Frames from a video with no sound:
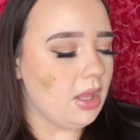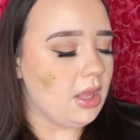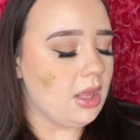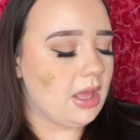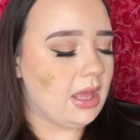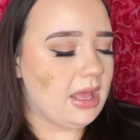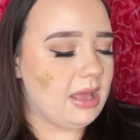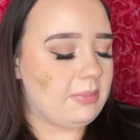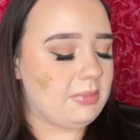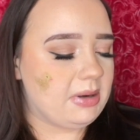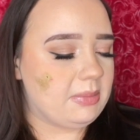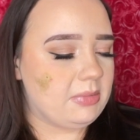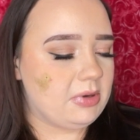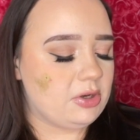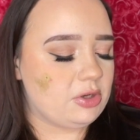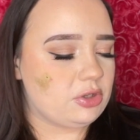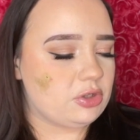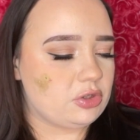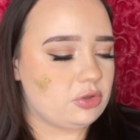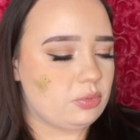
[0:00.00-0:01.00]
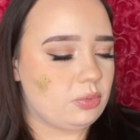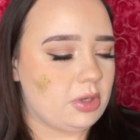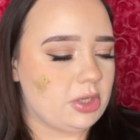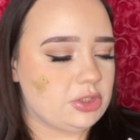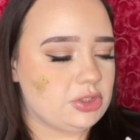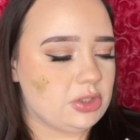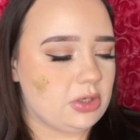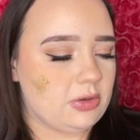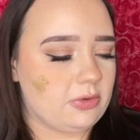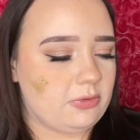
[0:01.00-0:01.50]
But I'm going to
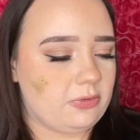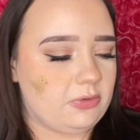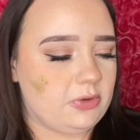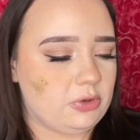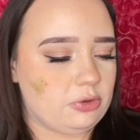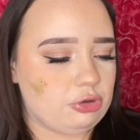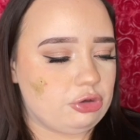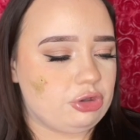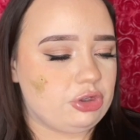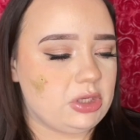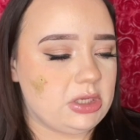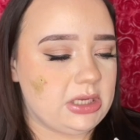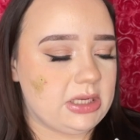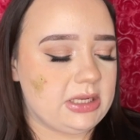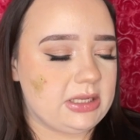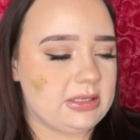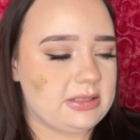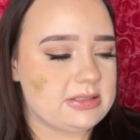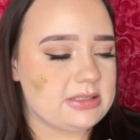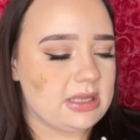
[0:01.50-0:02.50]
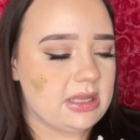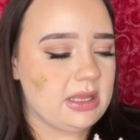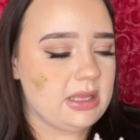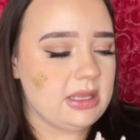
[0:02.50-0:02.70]
swatch a few shades.